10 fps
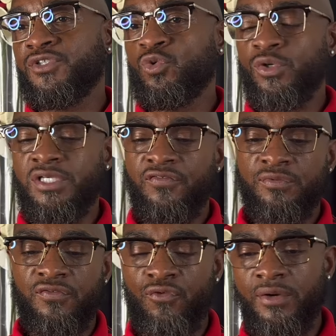you will get from
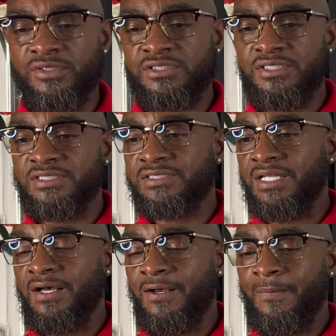the fragrances,
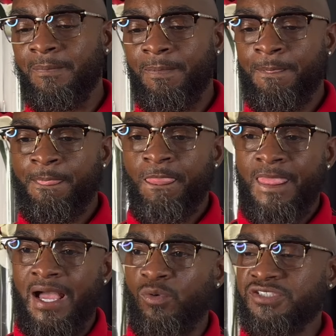
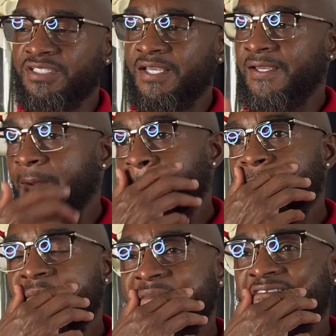I would say,
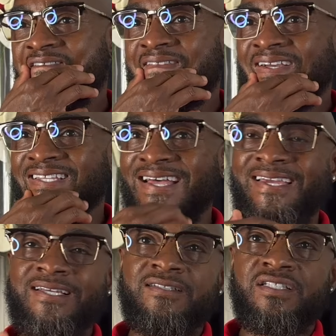
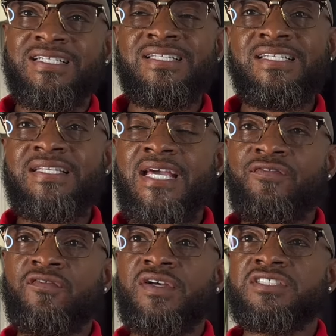like the clean,
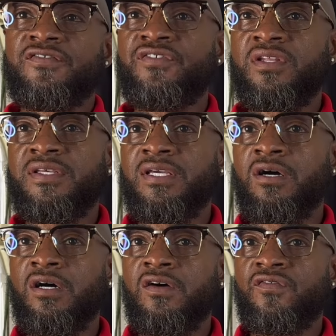effervescent feeling
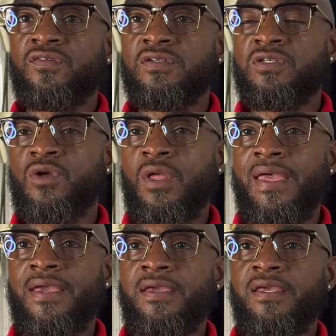of
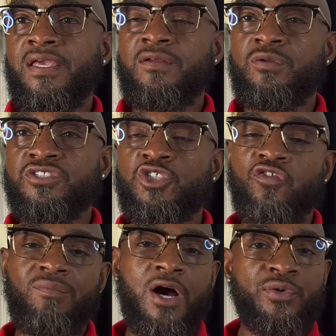a Silver
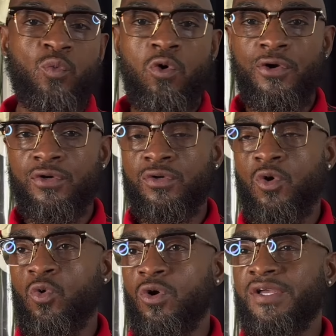Mountain water
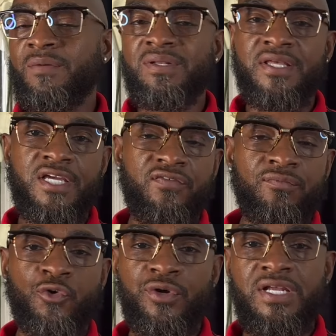or a Himalaya from
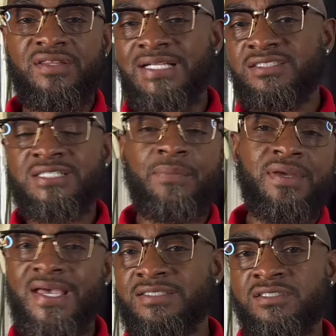Creed. That's the type of
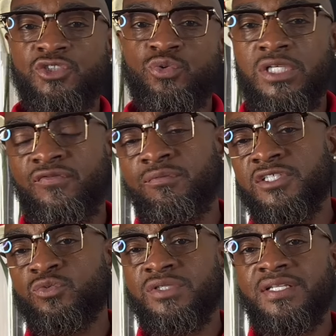essence you get from
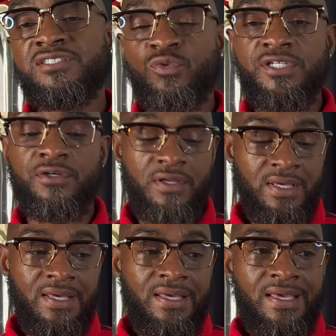this one. Now this one here,
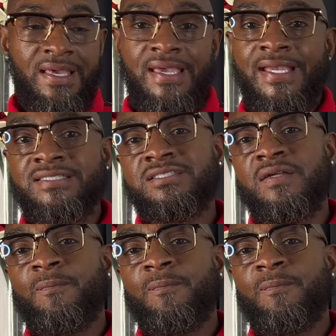it's